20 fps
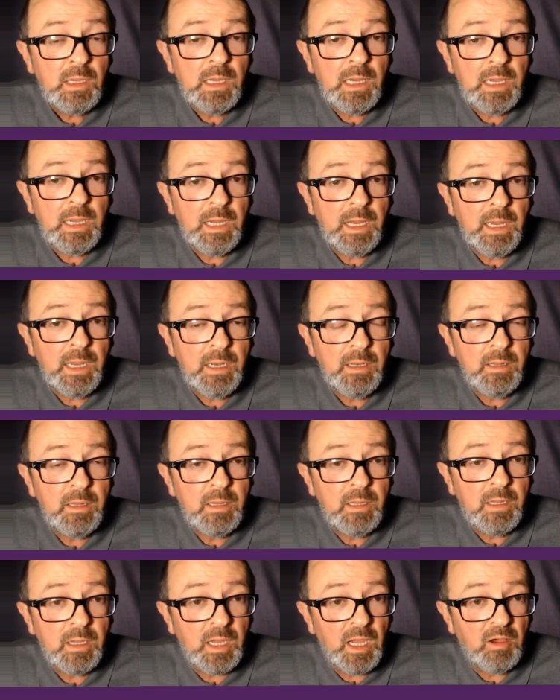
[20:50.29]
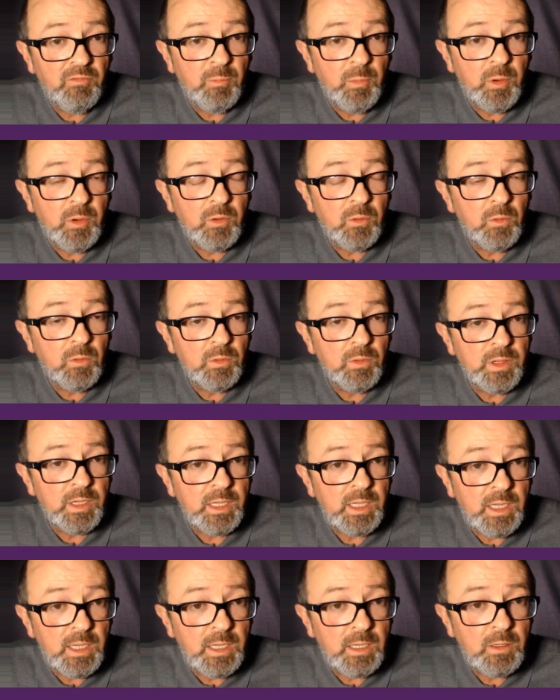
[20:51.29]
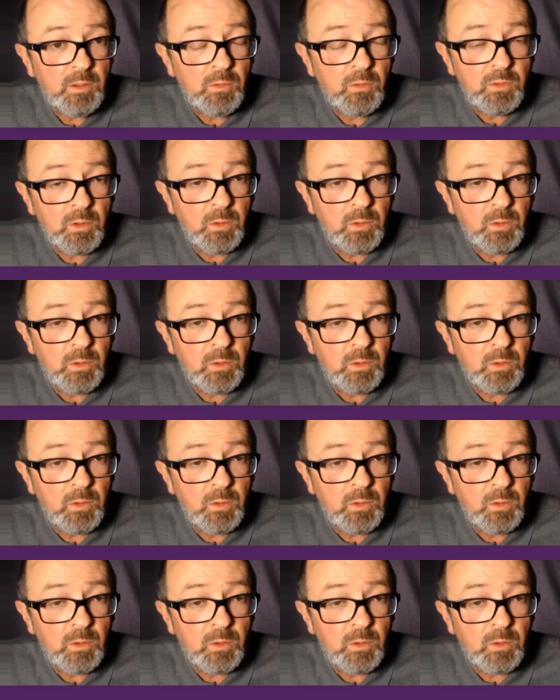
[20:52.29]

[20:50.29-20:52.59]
and the government or the king or